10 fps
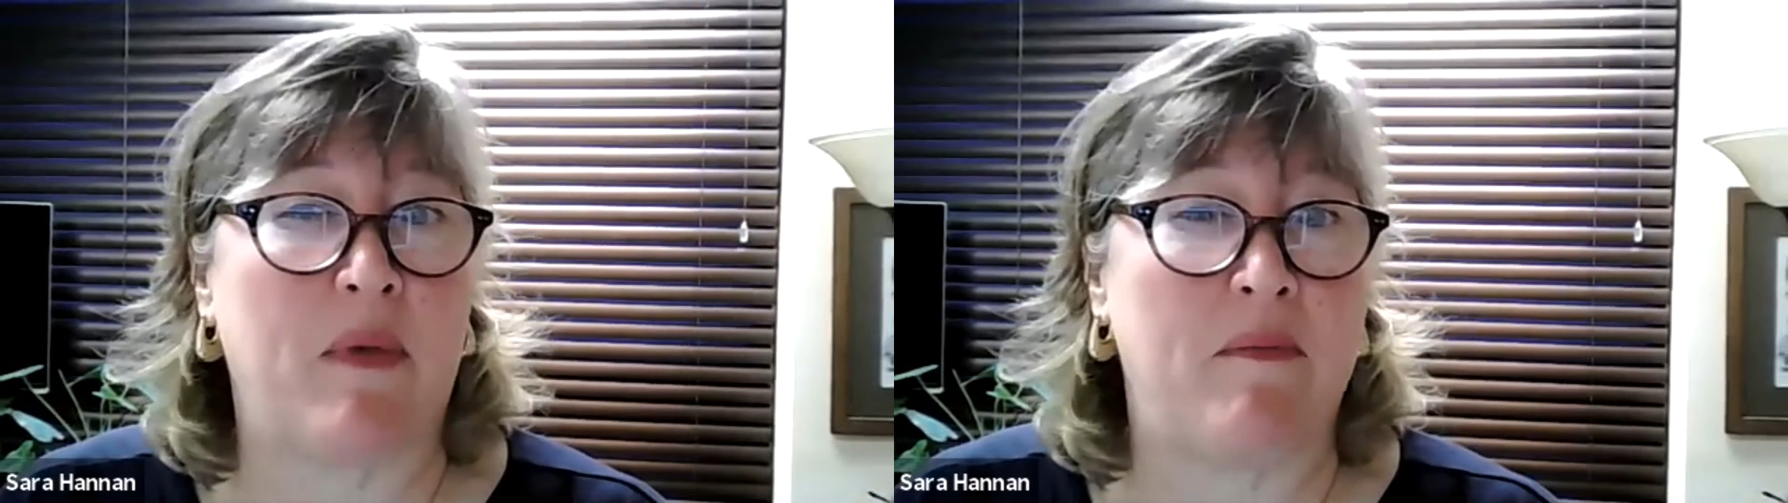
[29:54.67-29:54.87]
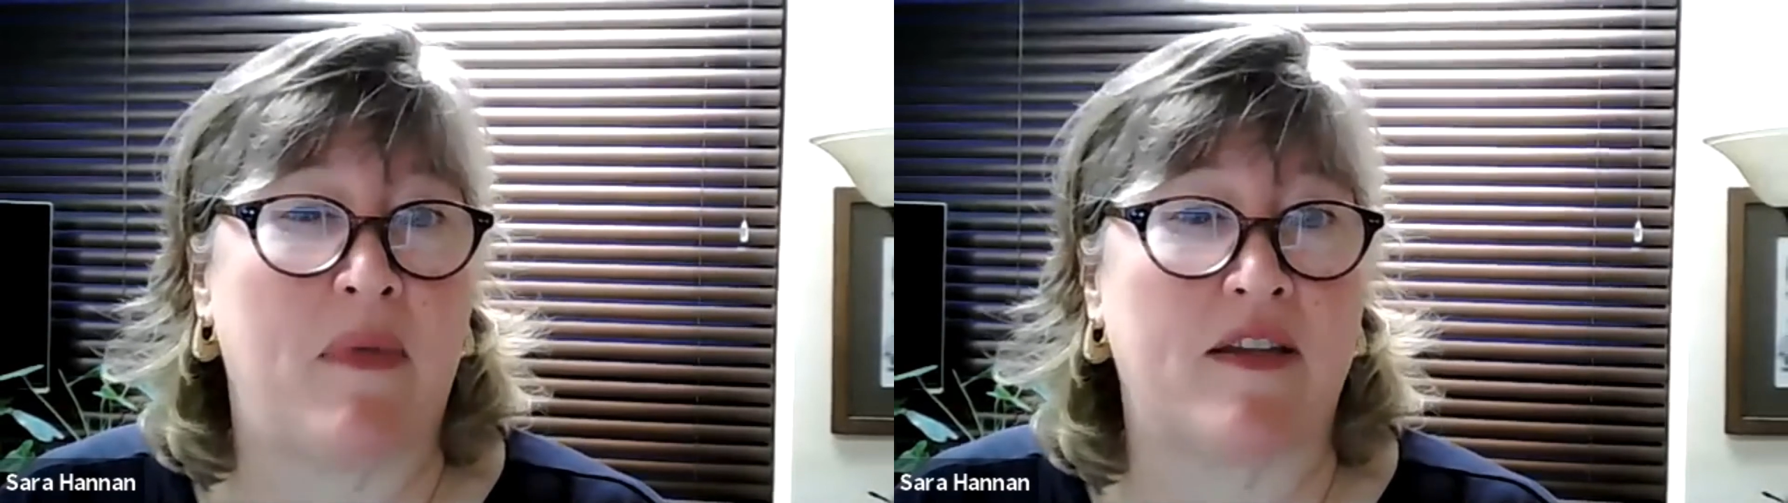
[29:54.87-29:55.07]

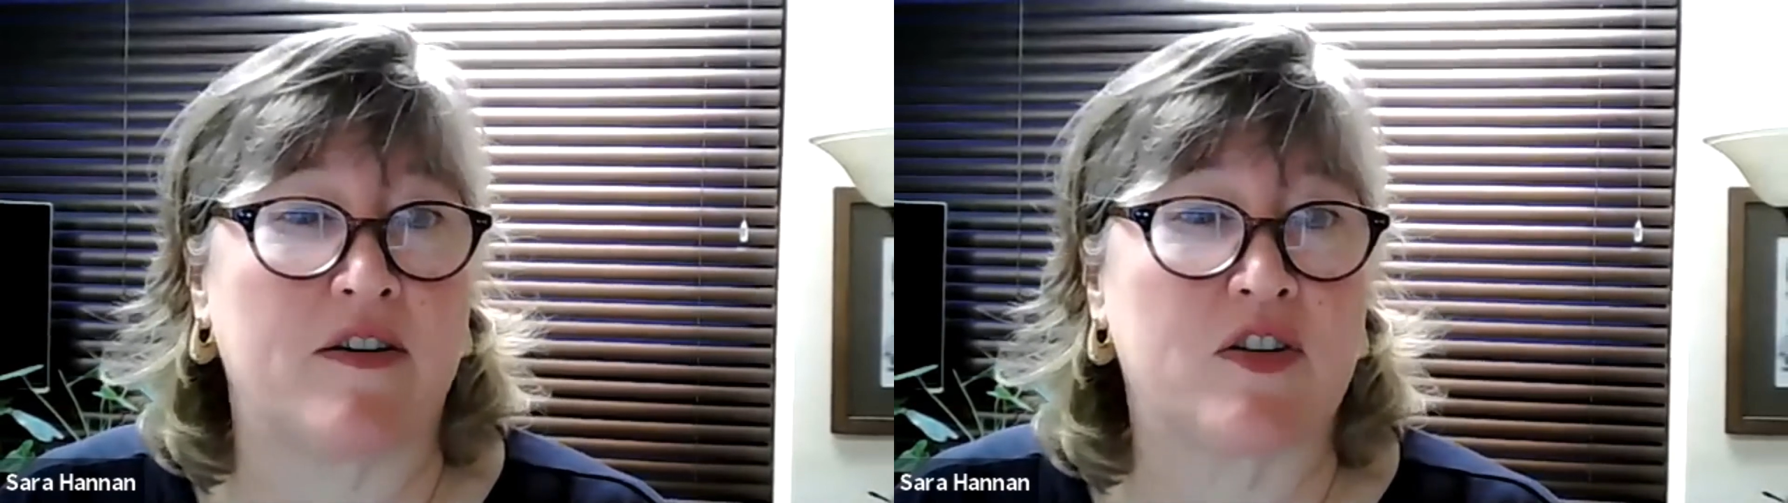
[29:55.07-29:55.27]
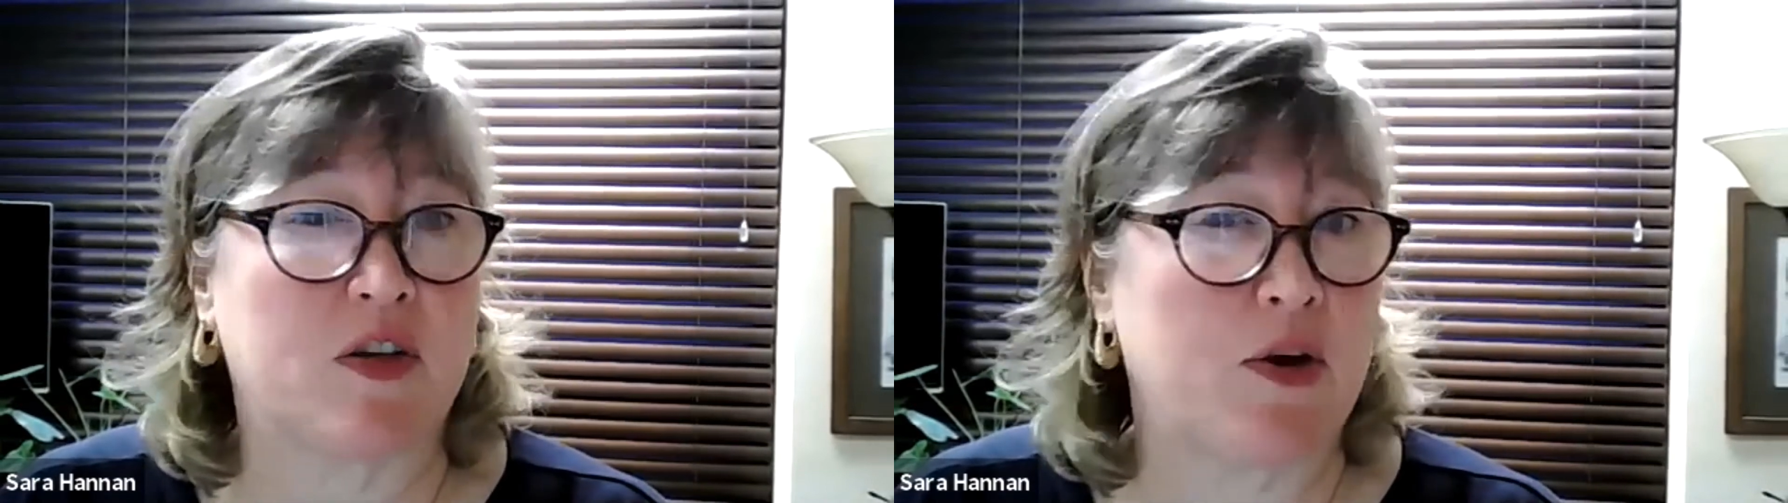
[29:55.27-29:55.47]
my
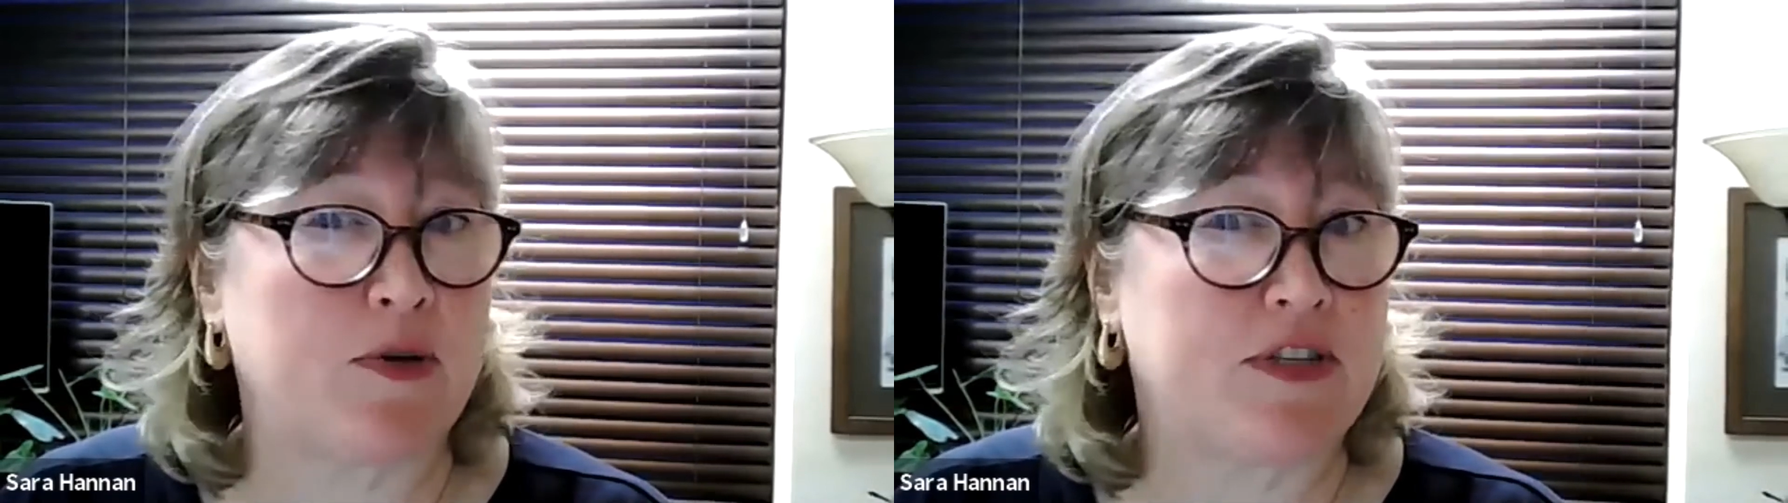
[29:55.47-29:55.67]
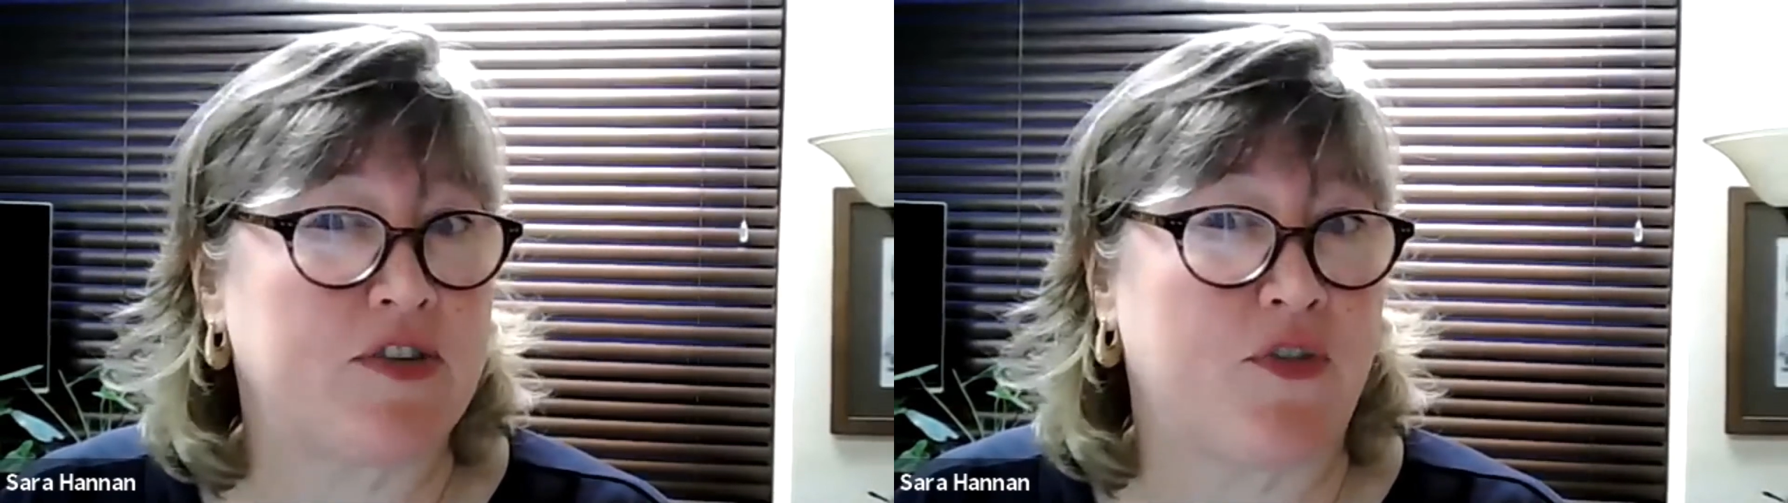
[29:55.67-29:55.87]
mother's
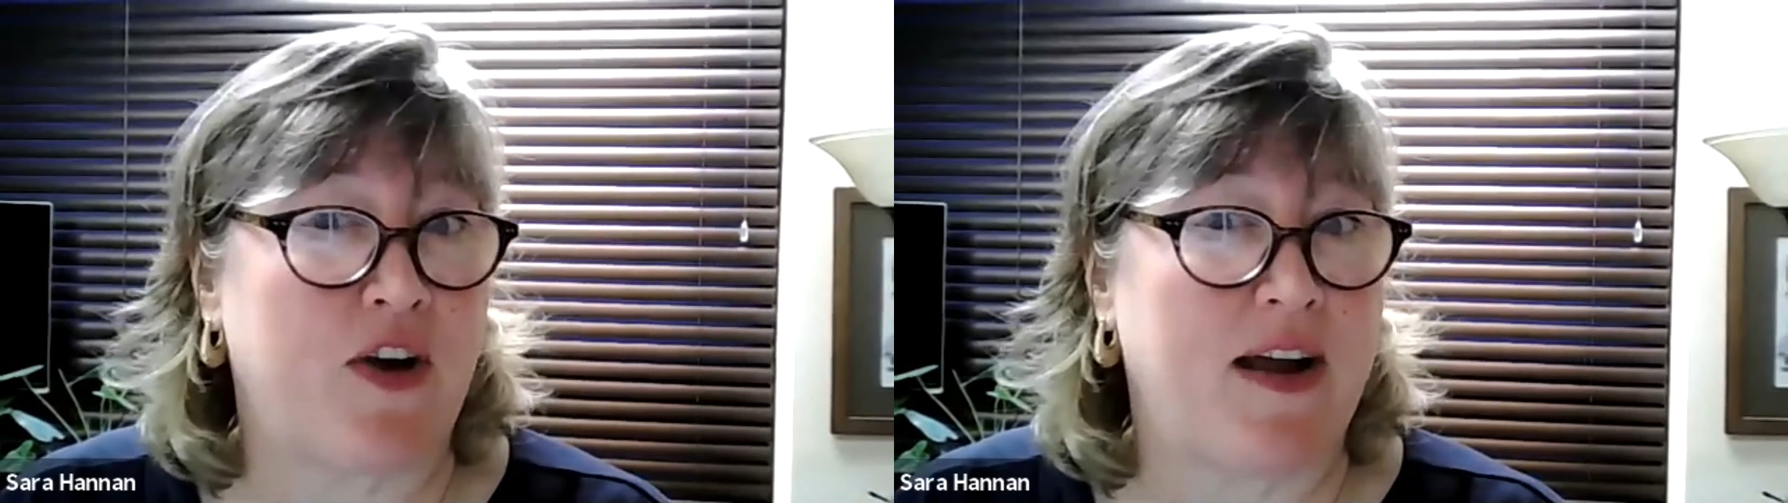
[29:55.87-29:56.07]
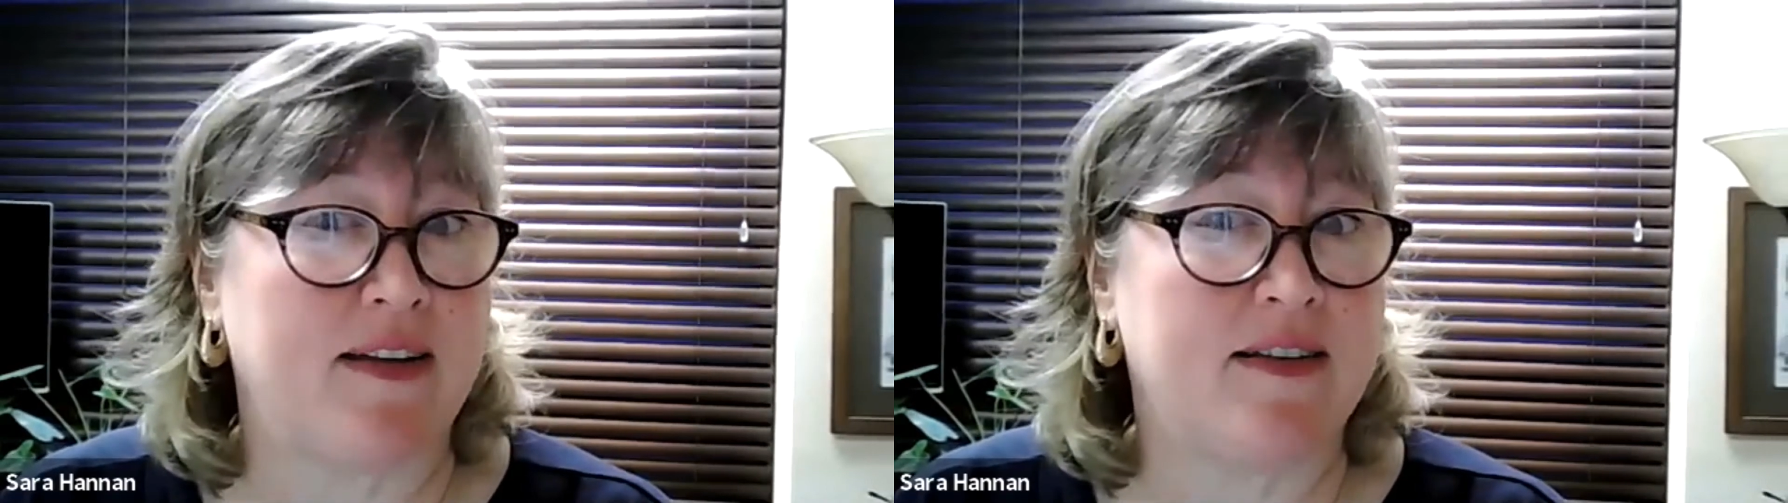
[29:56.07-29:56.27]
closest
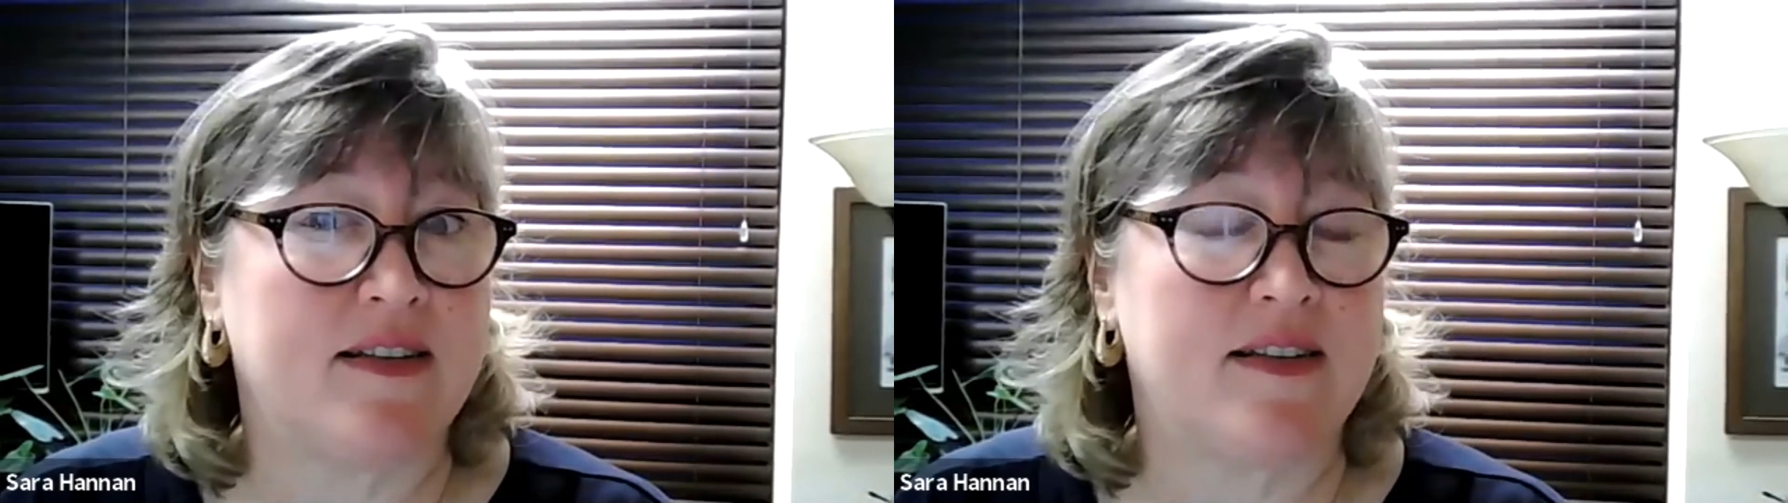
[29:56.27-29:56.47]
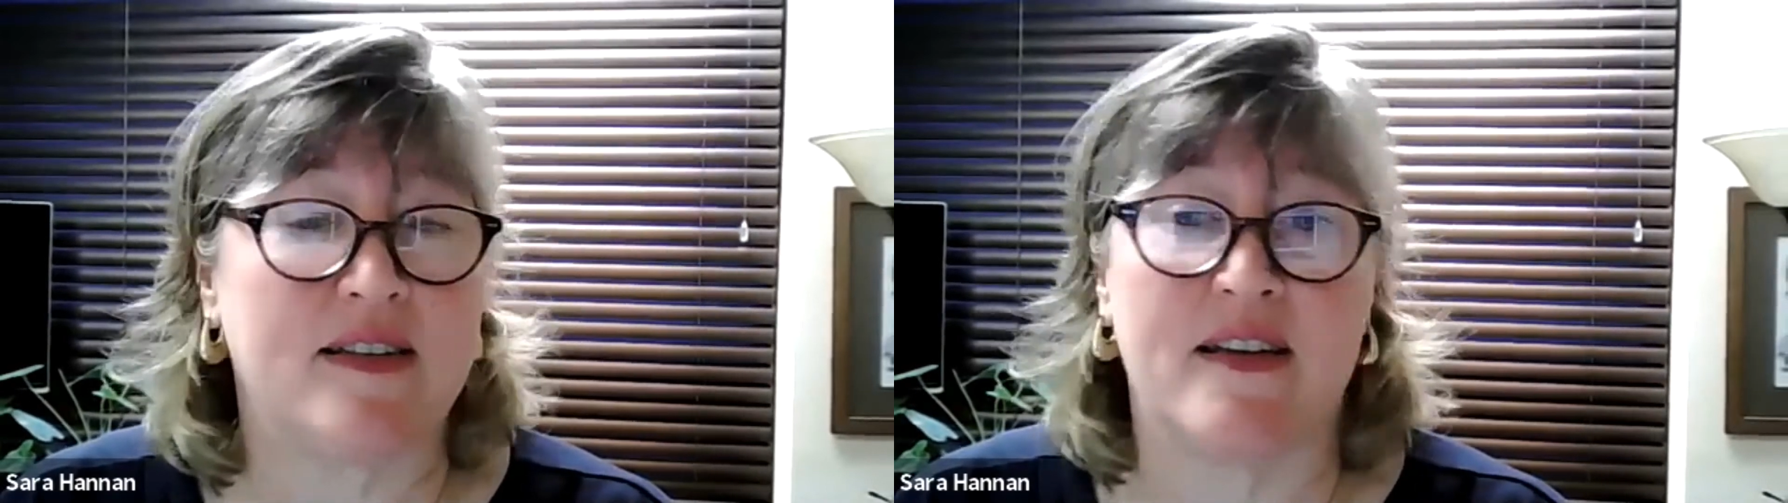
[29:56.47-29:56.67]
friends.